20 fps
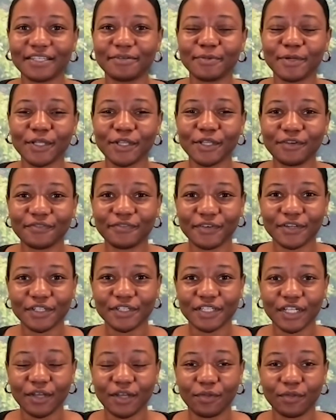Tilburg
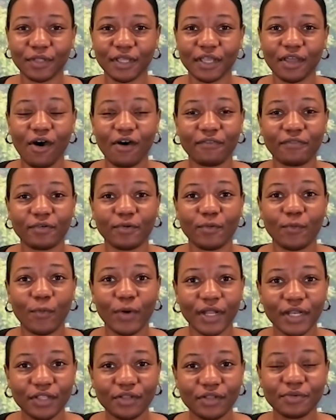University only offers
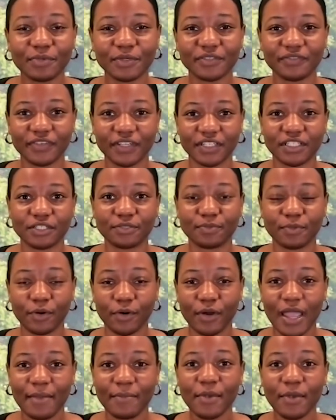one Numerus Fixus
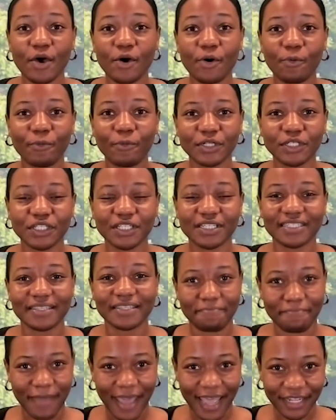program, which is
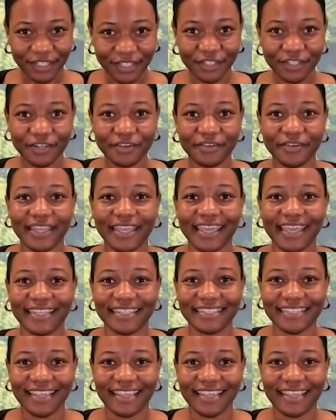the bachelor degree in